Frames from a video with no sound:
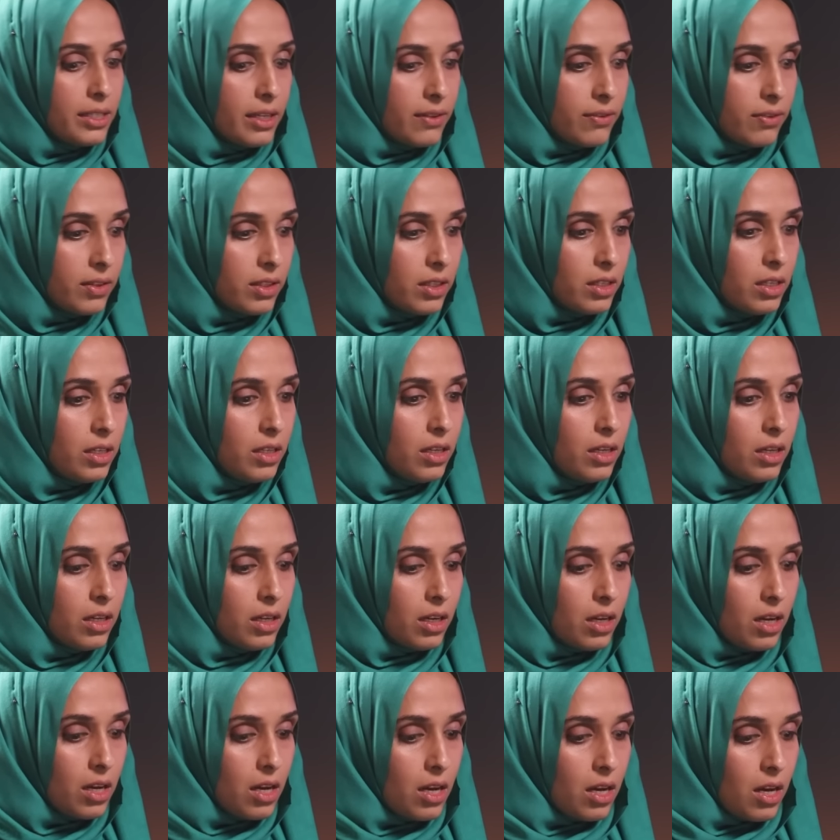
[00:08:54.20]
I definitely
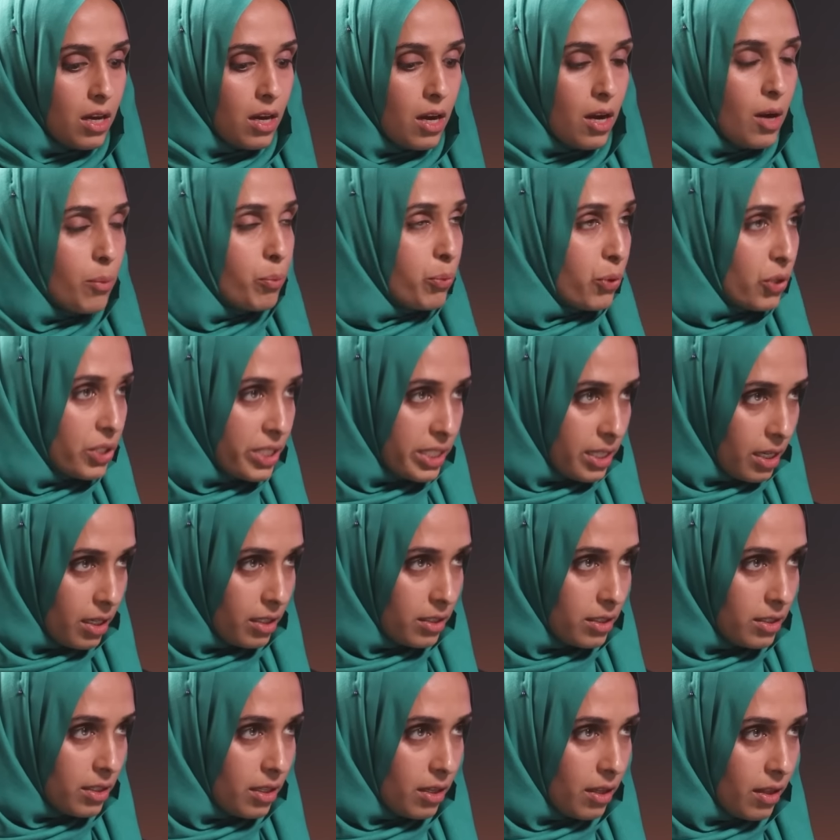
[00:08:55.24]

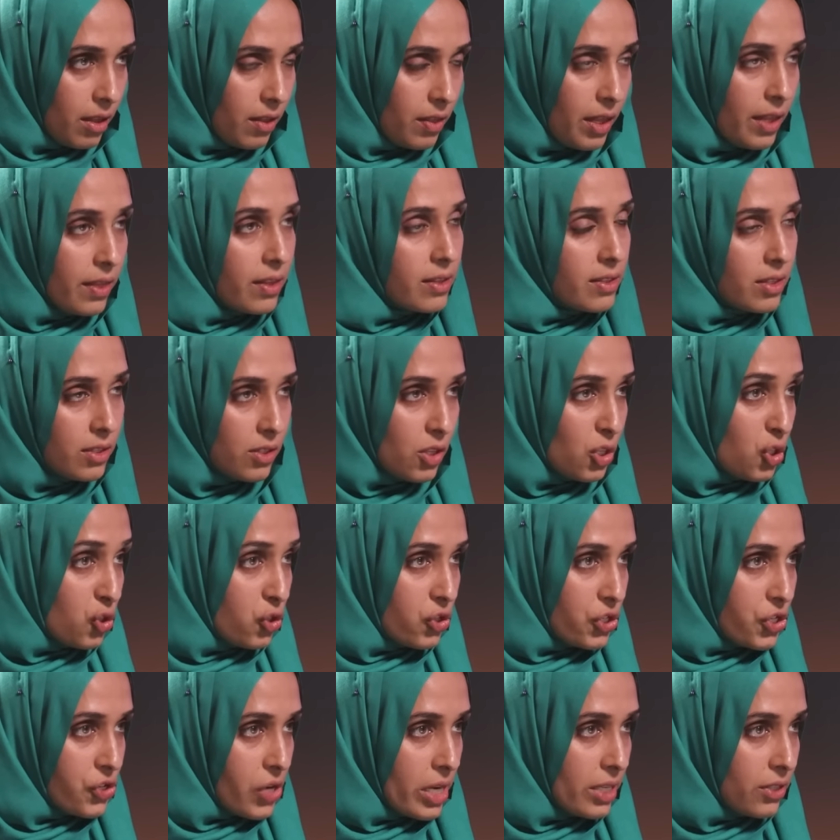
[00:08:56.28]
predict that this is the
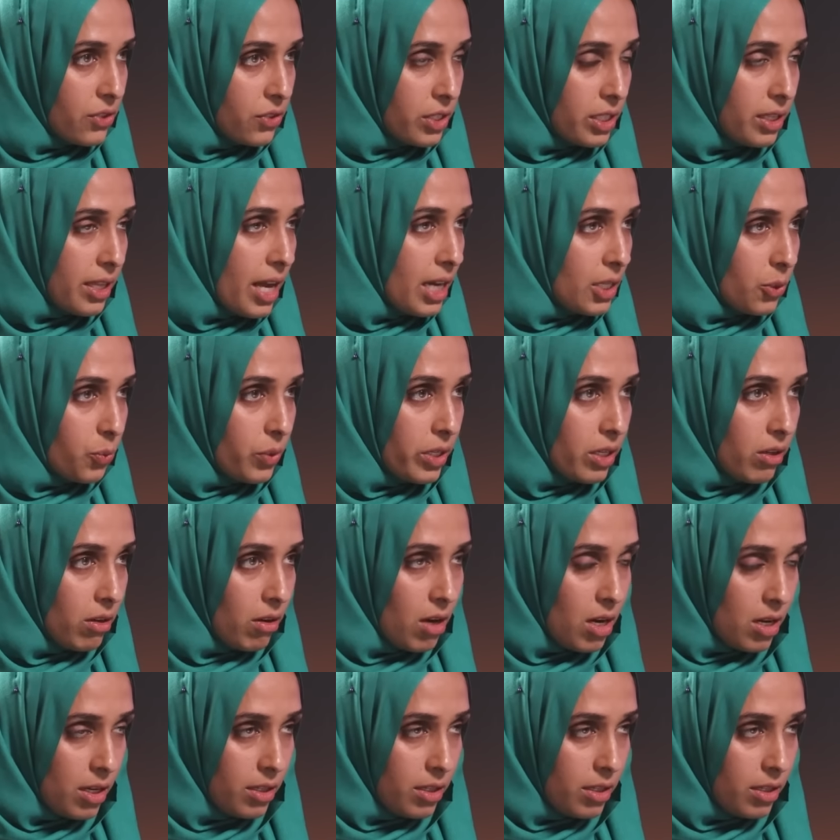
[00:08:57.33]
trajectory that we are